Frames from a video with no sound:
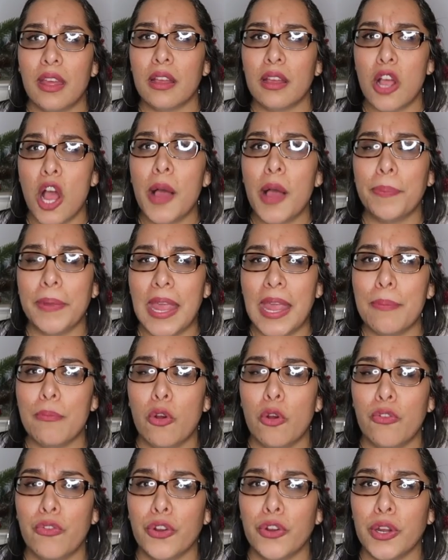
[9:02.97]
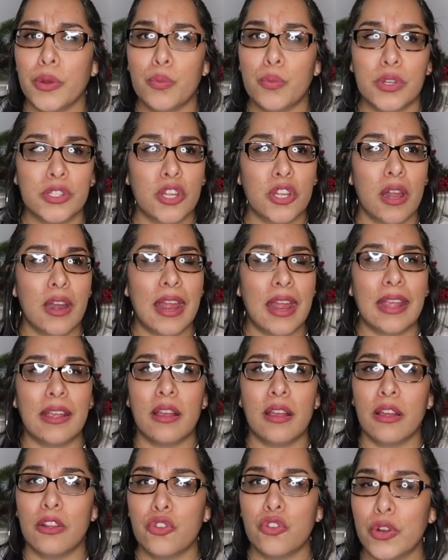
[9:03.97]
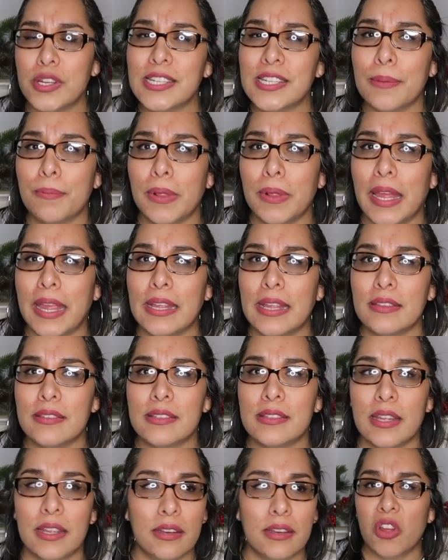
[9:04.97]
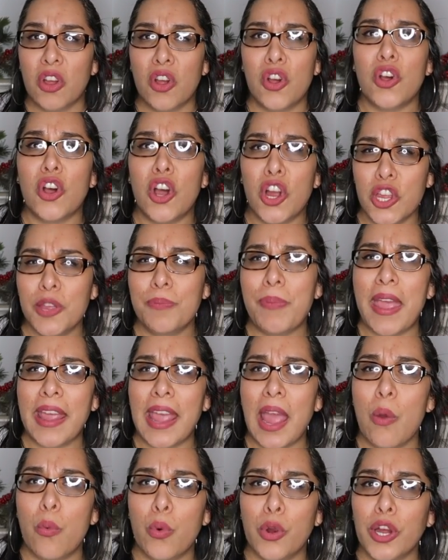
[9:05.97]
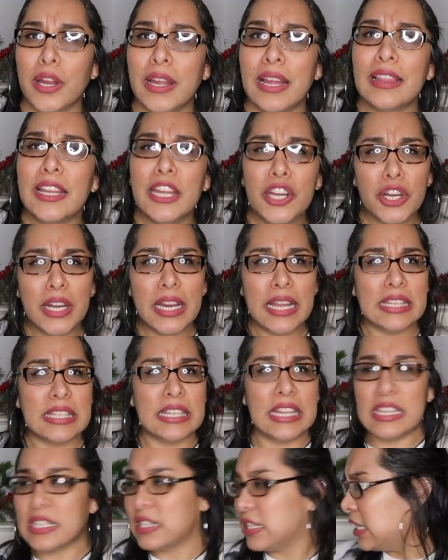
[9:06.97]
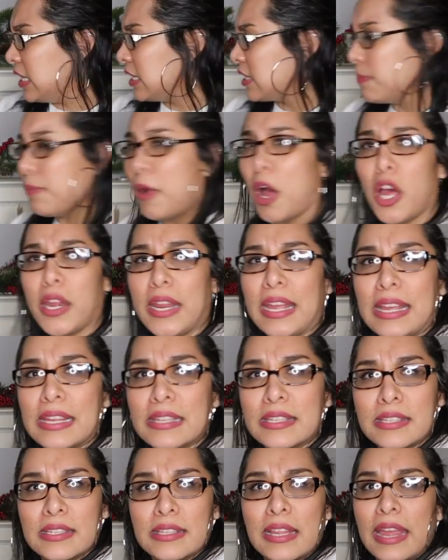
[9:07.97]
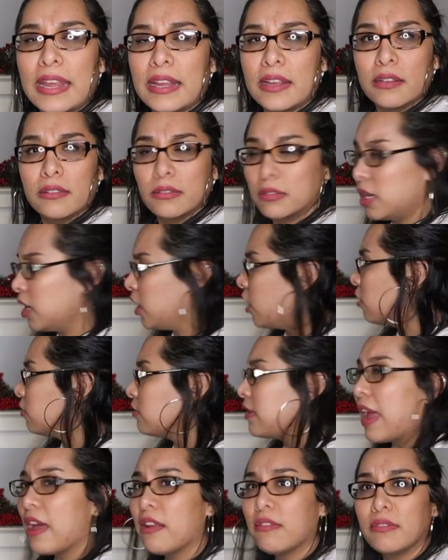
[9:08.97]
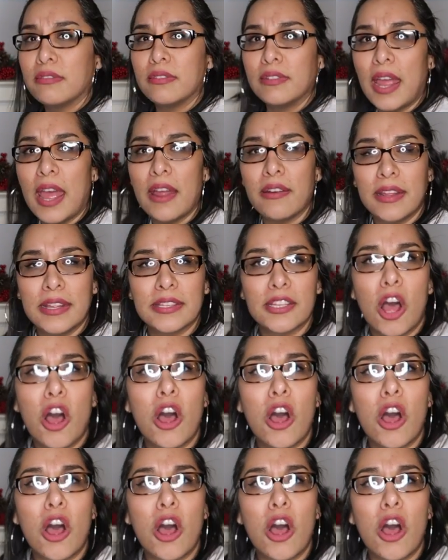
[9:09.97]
the cop came over and was all like noise complaints and, oh, are you back at work? Literally sees the bodies, like, you know, down his